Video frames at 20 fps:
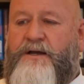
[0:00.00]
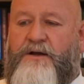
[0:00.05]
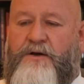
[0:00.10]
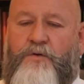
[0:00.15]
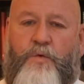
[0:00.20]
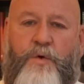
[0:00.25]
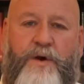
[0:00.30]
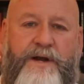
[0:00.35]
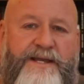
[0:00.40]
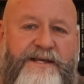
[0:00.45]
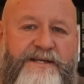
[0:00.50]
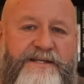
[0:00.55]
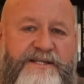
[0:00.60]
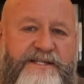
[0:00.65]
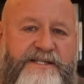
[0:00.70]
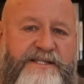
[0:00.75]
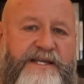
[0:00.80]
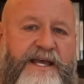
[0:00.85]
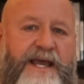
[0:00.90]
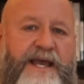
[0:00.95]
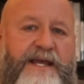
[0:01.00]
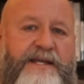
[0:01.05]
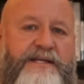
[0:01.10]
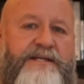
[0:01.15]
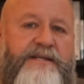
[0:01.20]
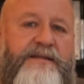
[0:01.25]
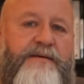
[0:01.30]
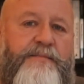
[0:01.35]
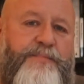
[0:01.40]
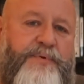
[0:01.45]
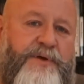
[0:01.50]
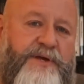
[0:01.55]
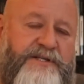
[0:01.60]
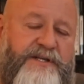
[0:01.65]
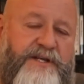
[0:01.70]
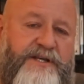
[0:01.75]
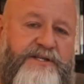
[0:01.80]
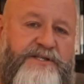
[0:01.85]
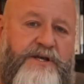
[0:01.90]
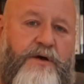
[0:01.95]
What do you say to the
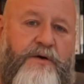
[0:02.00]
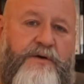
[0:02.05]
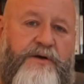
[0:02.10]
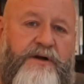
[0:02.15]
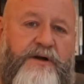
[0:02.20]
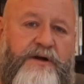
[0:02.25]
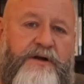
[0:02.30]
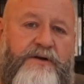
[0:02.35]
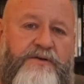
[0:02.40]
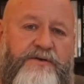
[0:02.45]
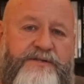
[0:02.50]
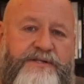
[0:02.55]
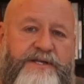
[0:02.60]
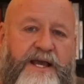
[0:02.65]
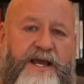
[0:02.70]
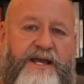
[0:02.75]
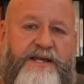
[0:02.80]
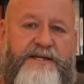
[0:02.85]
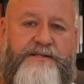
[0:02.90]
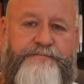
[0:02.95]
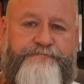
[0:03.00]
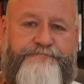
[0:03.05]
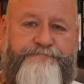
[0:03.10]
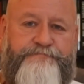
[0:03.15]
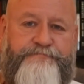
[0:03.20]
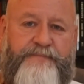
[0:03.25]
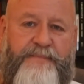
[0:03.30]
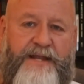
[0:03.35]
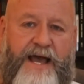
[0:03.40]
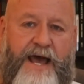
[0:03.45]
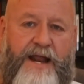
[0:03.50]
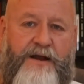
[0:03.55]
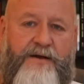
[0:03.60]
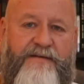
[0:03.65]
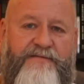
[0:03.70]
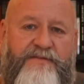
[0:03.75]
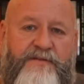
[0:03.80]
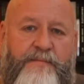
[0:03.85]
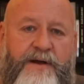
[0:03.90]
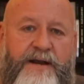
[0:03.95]
business owner who says, I
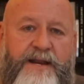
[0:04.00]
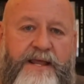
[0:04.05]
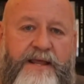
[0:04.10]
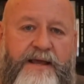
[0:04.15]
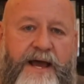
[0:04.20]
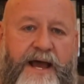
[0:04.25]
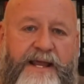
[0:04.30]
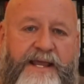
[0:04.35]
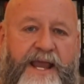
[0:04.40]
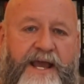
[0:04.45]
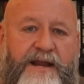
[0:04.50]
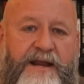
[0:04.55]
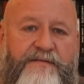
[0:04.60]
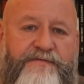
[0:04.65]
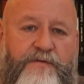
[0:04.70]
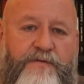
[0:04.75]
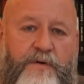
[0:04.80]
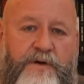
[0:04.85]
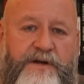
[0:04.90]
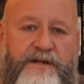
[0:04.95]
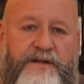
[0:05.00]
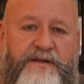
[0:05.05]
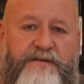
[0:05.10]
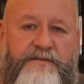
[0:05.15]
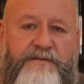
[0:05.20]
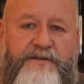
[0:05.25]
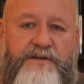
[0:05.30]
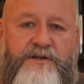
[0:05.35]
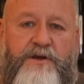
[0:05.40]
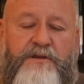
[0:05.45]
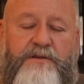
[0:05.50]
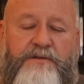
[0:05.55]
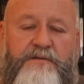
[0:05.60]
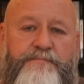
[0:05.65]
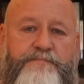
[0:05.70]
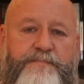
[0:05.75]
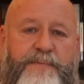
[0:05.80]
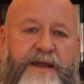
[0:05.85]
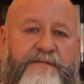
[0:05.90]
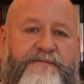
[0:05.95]
don't have the money. I can't afford to go
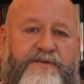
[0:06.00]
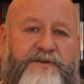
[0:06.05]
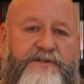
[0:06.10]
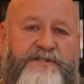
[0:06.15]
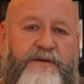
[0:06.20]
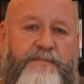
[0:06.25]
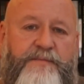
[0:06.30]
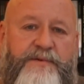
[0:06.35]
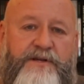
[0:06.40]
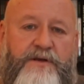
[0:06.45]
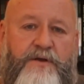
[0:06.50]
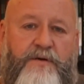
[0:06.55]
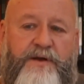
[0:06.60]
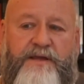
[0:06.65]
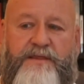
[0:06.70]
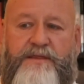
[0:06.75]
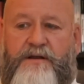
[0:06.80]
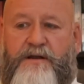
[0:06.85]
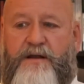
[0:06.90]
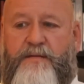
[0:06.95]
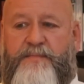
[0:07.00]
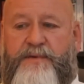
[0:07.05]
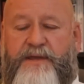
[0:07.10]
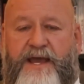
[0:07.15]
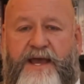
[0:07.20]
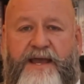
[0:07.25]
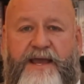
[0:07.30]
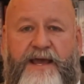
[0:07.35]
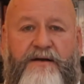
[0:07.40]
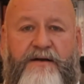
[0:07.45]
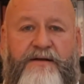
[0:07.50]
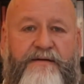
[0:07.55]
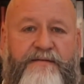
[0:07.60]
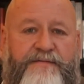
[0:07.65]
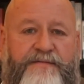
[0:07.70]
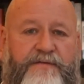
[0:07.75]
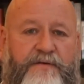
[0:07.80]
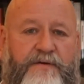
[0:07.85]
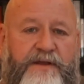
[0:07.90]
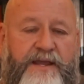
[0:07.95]
pay for someone to go get their MBA. I
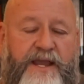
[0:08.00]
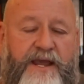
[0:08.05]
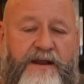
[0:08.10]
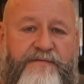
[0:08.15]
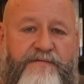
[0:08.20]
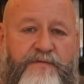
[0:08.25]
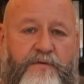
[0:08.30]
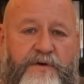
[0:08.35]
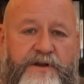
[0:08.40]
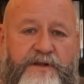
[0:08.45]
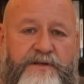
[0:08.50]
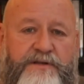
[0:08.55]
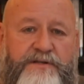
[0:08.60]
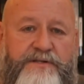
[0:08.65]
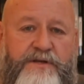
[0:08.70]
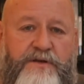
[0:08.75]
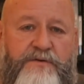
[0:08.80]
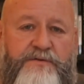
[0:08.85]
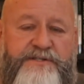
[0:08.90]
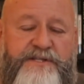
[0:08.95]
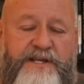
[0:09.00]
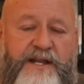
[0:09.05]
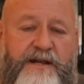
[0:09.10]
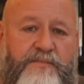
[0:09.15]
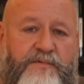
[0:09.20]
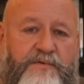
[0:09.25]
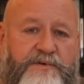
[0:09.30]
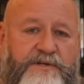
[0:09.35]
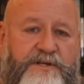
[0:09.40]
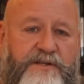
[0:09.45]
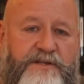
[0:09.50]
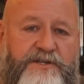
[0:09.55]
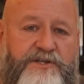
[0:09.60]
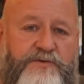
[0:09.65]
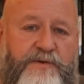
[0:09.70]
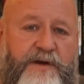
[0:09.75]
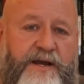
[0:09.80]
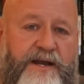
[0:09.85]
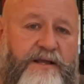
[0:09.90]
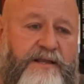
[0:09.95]
can't afford to go send them to
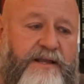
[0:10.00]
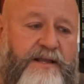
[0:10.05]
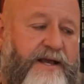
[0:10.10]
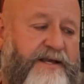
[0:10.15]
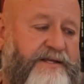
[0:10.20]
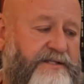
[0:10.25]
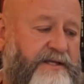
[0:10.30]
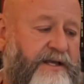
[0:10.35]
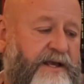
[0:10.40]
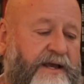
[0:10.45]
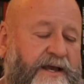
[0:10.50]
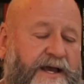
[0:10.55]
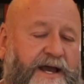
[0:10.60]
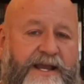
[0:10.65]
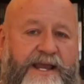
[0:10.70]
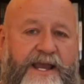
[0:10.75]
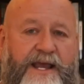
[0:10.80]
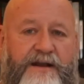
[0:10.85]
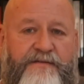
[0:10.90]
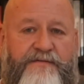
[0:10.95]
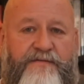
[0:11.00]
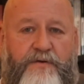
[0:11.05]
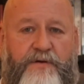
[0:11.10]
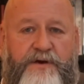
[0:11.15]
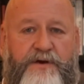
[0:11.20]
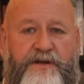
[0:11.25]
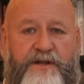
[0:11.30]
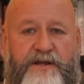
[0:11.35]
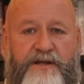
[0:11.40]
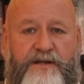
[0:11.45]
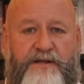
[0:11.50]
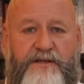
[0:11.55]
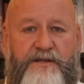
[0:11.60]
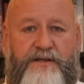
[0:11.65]
this training class. I can't afford to